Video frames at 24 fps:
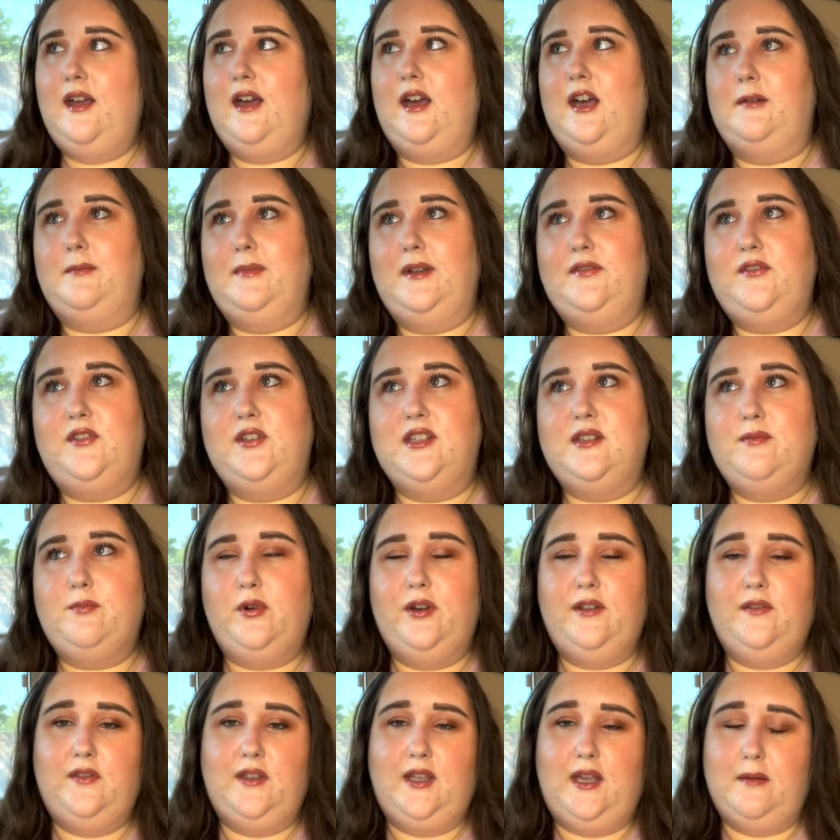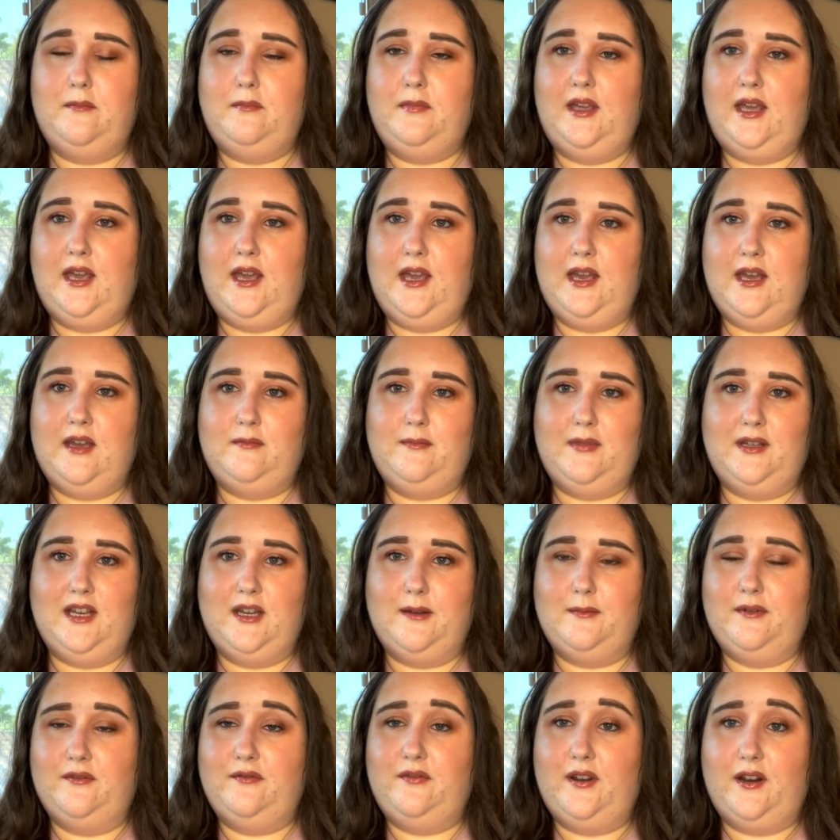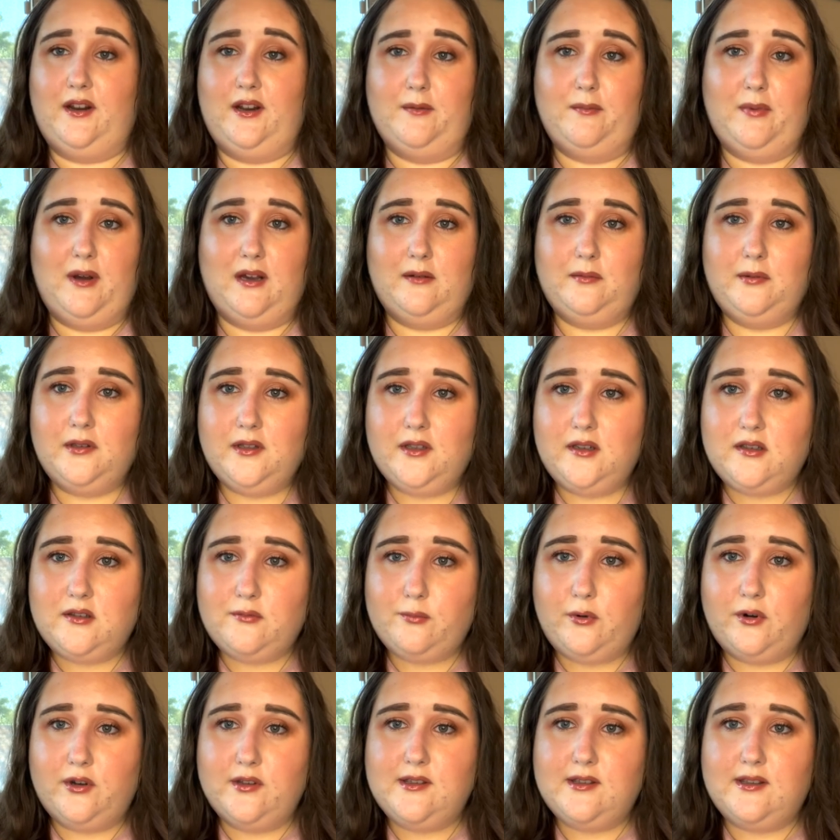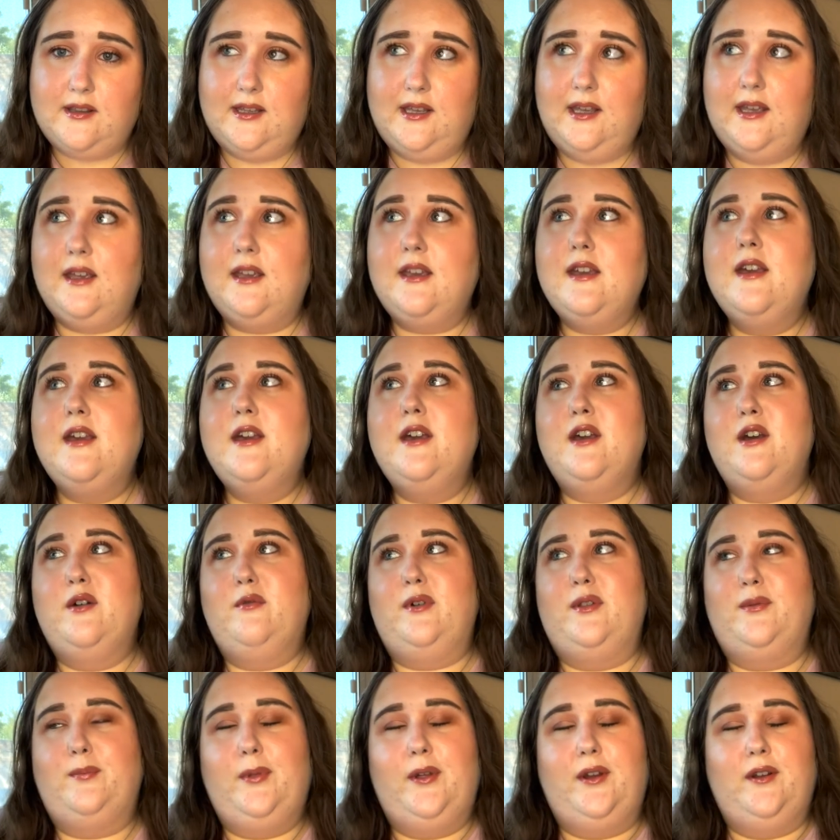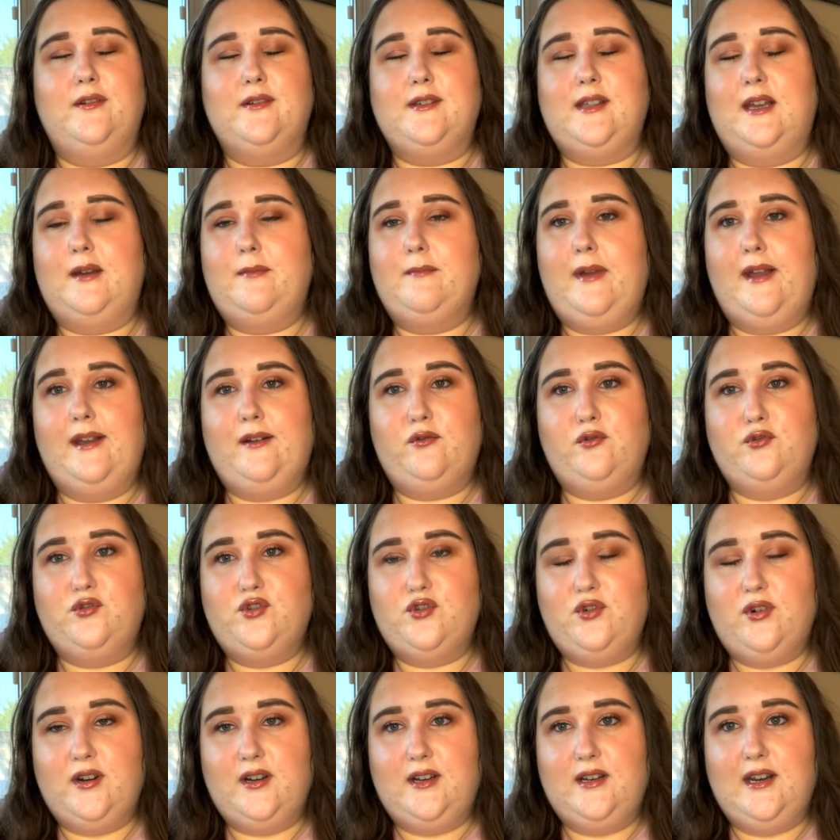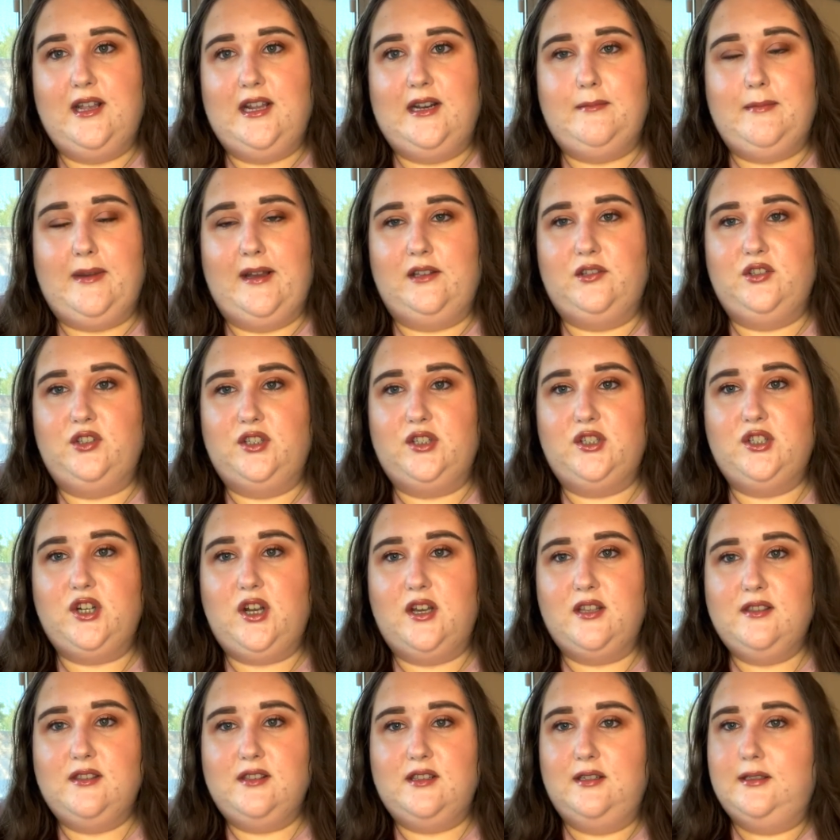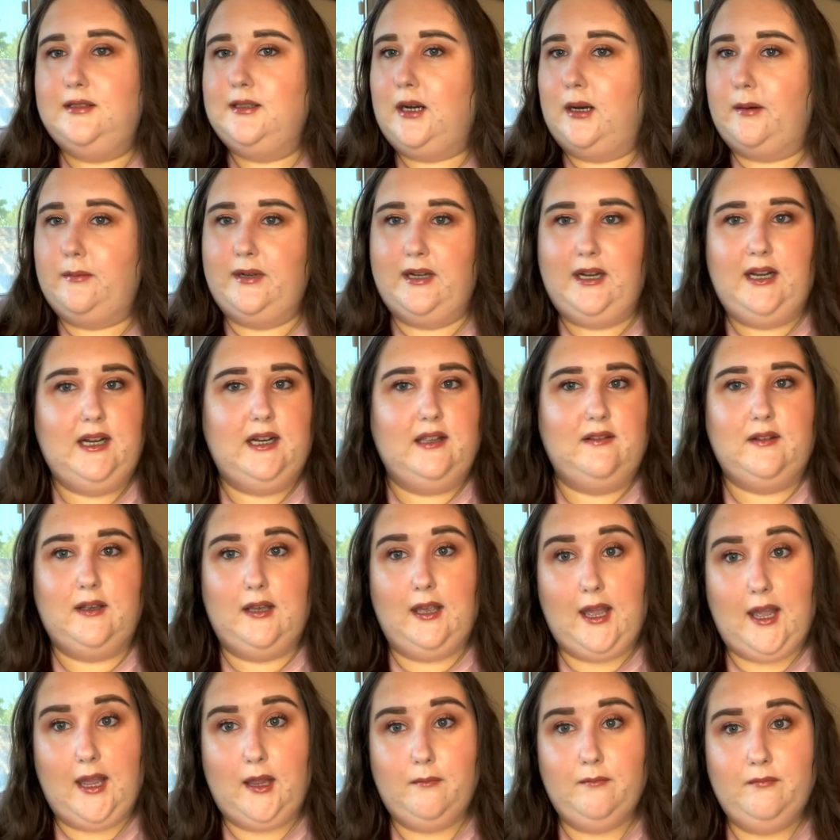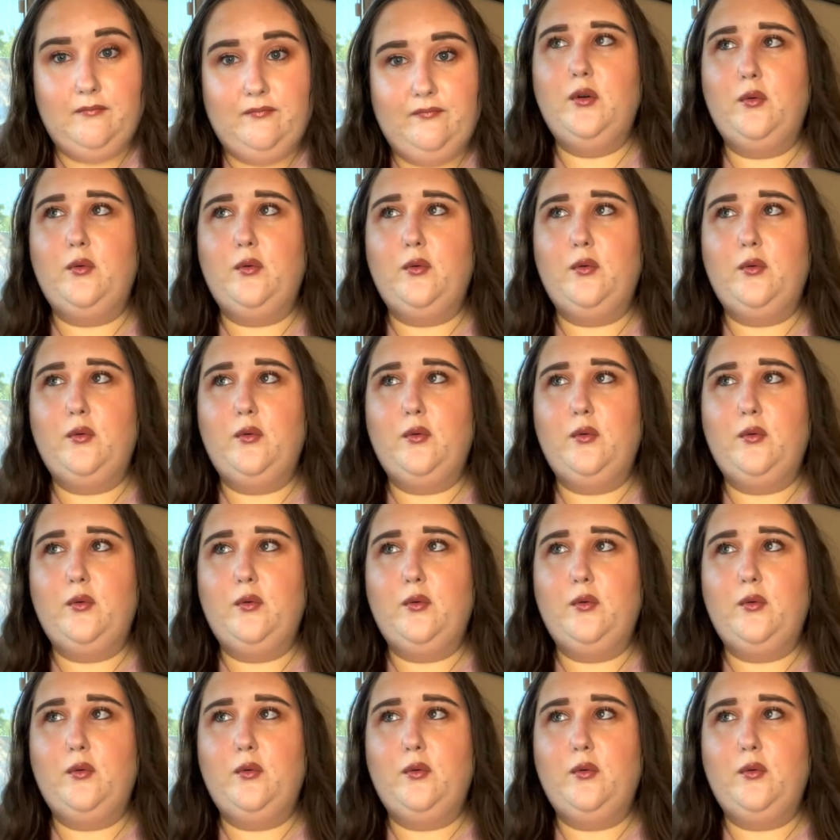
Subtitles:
At this point, the NBA had become a very popular sports league, with players like Michael Jordan and Magic Johnson dominating the game.